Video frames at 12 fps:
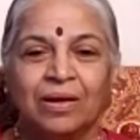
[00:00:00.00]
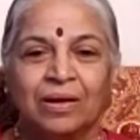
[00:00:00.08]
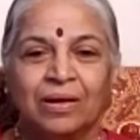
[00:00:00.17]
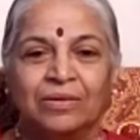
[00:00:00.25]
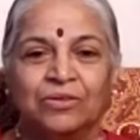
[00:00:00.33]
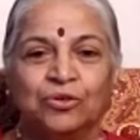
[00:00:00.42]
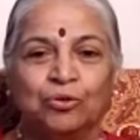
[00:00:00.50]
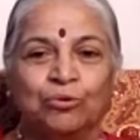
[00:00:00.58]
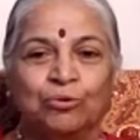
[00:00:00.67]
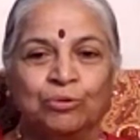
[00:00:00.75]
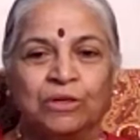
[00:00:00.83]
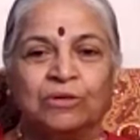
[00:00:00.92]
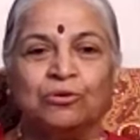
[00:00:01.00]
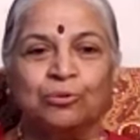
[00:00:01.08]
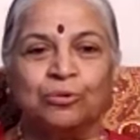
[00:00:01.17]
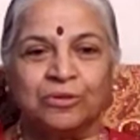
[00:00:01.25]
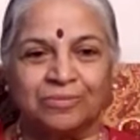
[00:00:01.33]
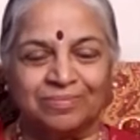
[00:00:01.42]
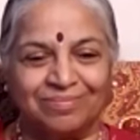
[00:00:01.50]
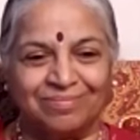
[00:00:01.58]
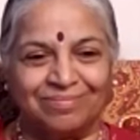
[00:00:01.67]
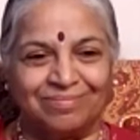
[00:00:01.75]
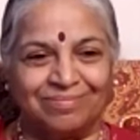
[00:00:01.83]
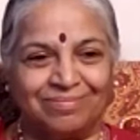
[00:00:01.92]
and show you the truth.
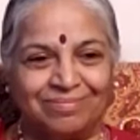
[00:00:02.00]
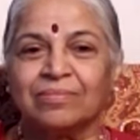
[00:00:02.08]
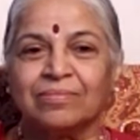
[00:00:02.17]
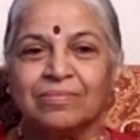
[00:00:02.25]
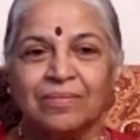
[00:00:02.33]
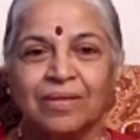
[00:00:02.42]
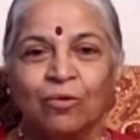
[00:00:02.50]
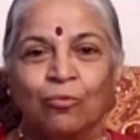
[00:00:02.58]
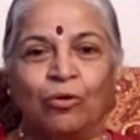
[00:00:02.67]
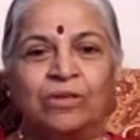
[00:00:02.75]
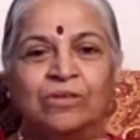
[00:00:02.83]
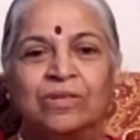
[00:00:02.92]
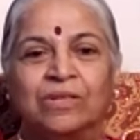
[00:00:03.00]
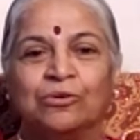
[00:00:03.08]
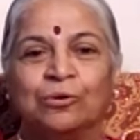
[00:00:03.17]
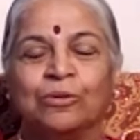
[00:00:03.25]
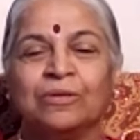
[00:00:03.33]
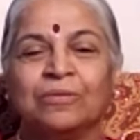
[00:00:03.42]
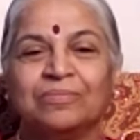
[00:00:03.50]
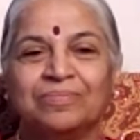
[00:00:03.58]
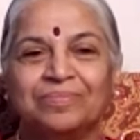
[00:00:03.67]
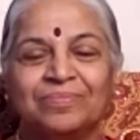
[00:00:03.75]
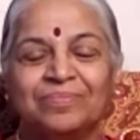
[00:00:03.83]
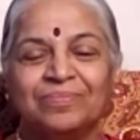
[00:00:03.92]
What is the truth?
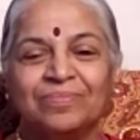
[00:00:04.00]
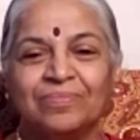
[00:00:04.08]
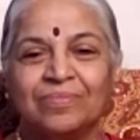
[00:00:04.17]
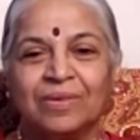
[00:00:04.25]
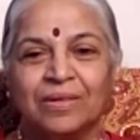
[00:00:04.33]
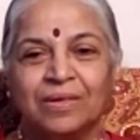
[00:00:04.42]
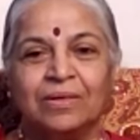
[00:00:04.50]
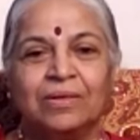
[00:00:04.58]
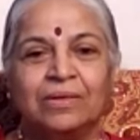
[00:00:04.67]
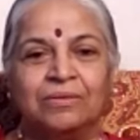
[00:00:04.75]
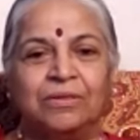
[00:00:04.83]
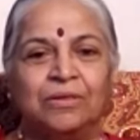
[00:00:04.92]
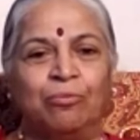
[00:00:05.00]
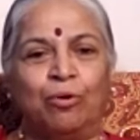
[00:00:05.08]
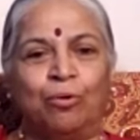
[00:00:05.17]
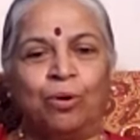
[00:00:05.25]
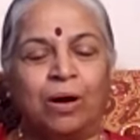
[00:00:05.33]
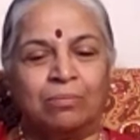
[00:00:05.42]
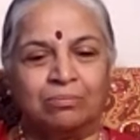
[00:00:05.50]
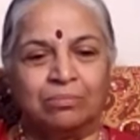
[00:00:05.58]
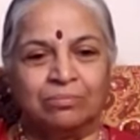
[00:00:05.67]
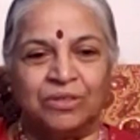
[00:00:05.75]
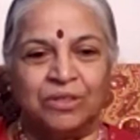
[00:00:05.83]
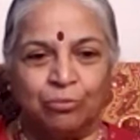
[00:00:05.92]
Shivoham,
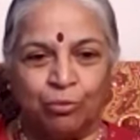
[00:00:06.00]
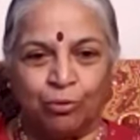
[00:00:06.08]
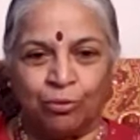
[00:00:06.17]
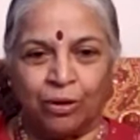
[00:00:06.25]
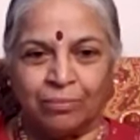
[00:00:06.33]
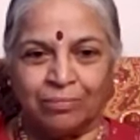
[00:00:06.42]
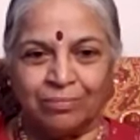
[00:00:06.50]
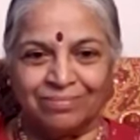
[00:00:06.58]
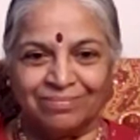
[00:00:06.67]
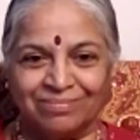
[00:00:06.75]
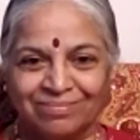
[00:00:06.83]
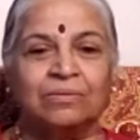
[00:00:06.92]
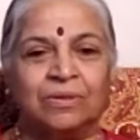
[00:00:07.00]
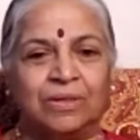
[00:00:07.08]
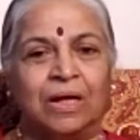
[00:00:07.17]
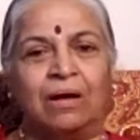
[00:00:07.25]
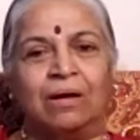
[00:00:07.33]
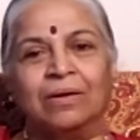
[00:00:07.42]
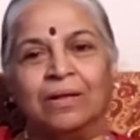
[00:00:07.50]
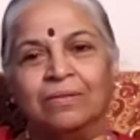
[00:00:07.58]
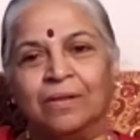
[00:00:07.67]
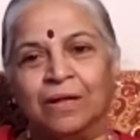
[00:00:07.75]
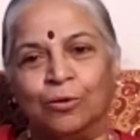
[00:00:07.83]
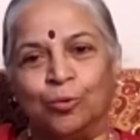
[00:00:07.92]
Shivoham,
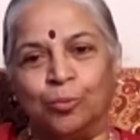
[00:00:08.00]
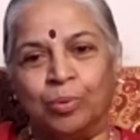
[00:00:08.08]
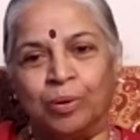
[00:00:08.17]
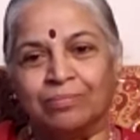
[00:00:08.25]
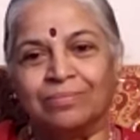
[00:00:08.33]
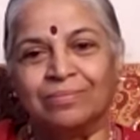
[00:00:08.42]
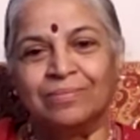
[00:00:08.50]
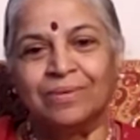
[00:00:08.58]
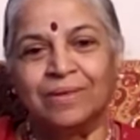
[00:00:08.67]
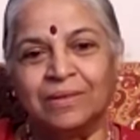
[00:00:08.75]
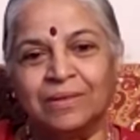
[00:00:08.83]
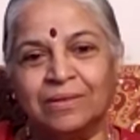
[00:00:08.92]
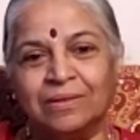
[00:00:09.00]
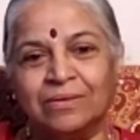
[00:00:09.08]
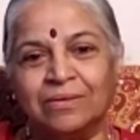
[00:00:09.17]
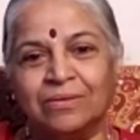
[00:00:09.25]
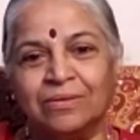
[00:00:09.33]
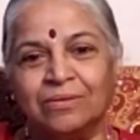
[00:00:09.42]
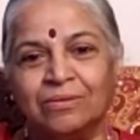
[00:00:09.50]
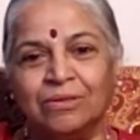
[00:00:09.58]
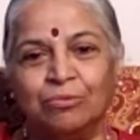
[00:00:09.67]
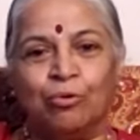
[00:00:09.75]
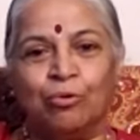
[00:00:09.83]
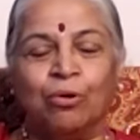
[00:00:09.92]
Chidananda Rupam,
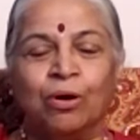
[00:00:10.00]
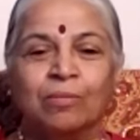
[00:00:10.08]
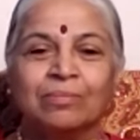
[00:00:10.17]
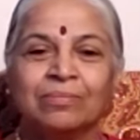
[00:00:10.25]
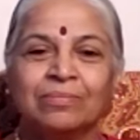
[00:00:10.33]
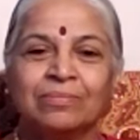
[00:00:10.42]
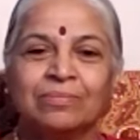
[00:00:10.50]
Shivoham,